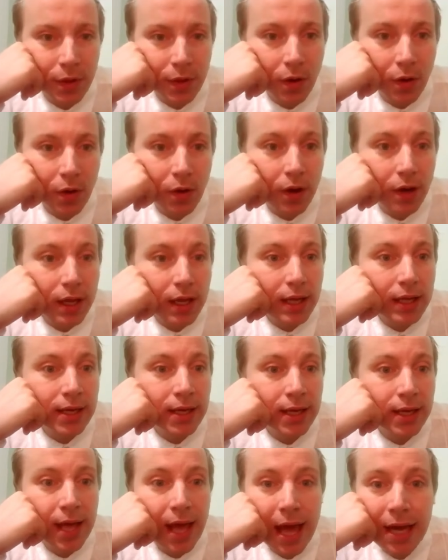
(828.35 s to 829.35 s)
or
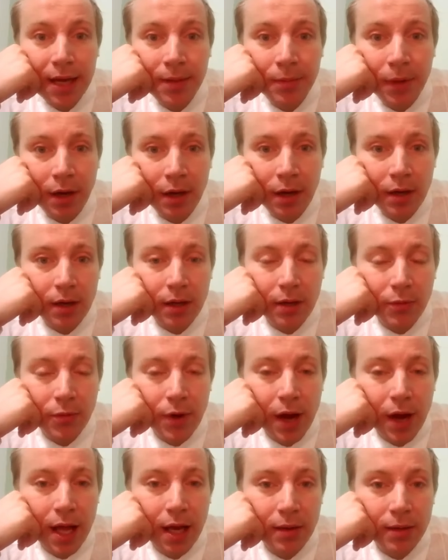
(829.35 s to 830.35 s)
in
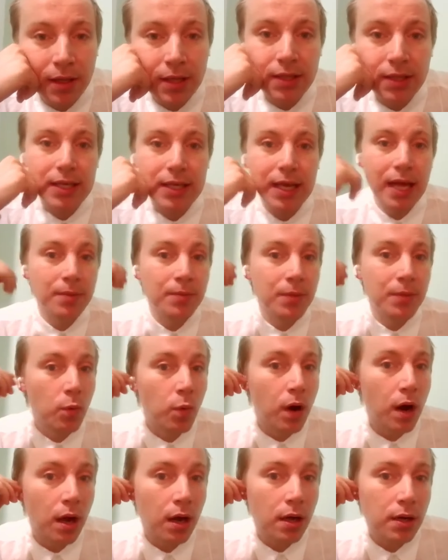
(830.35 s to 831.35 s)
the animal
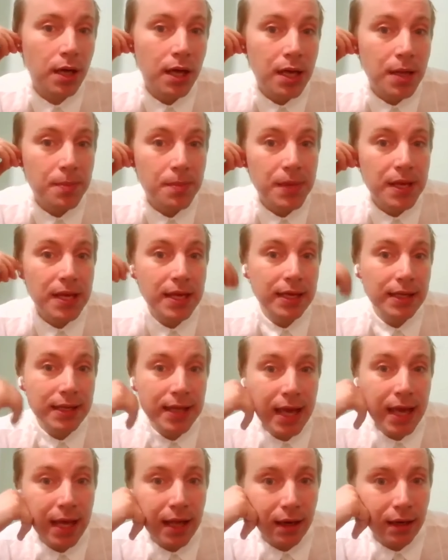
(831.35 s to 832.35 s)
world being
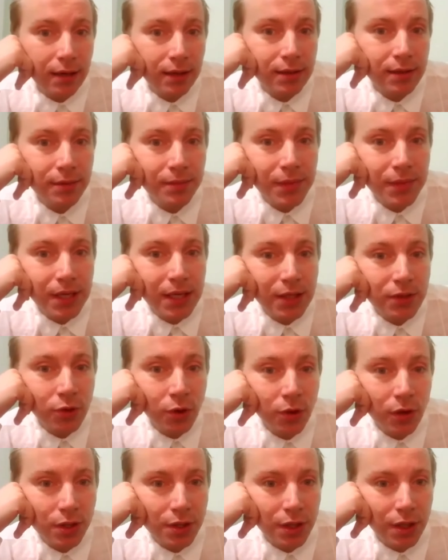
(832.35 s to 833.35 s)
killed, being
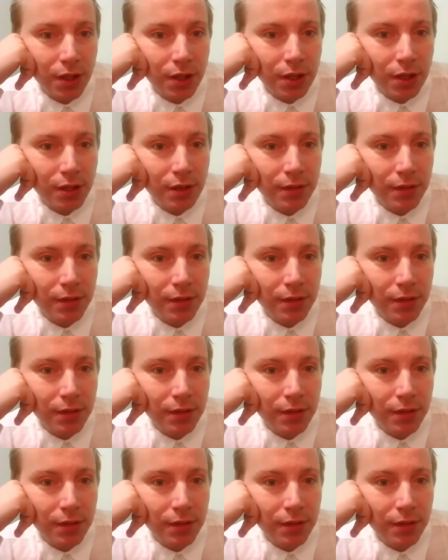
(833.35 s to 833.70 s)
tortured,